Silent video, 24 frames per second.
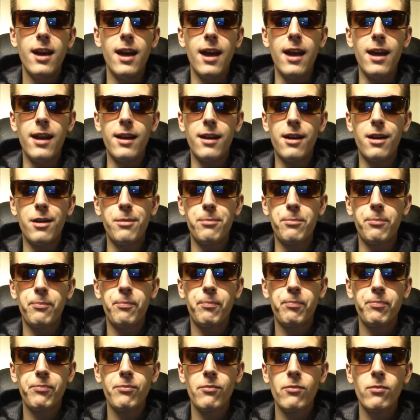And, um,
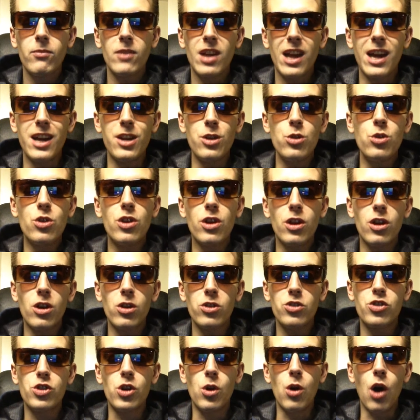and you can
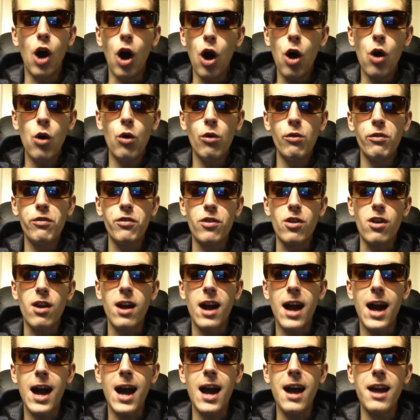also
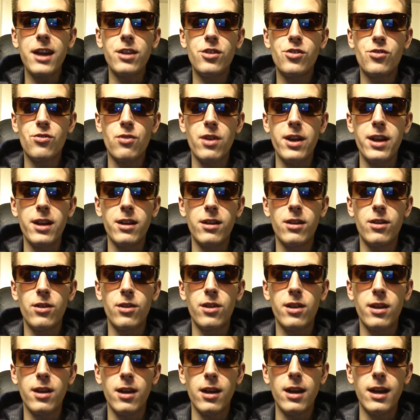overhydrate,
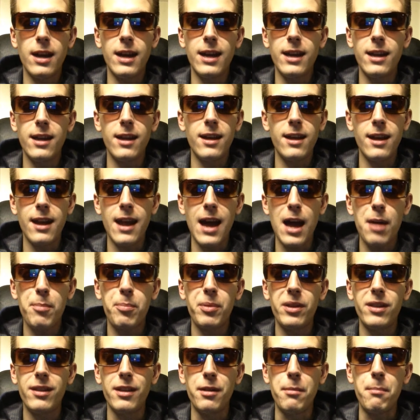okay? It, it
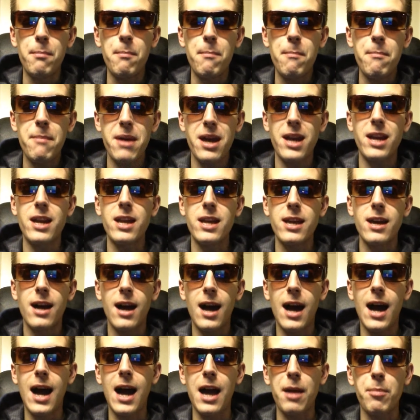happened in many
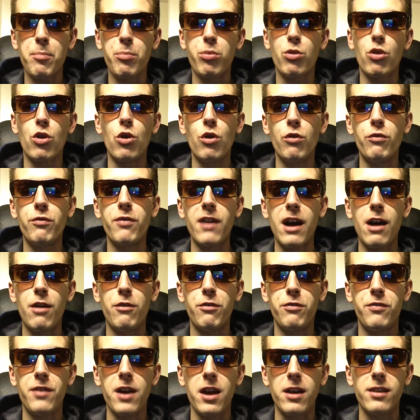high profile
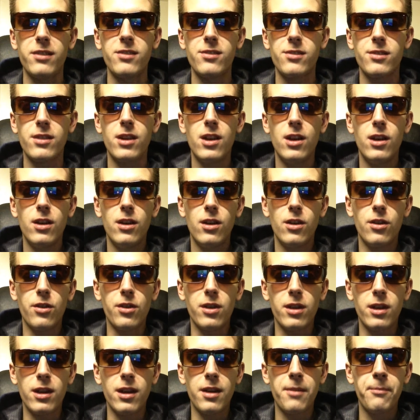fights,
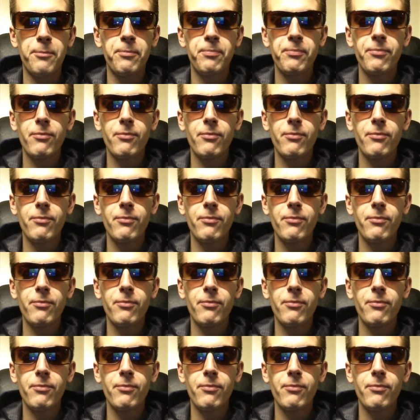okay?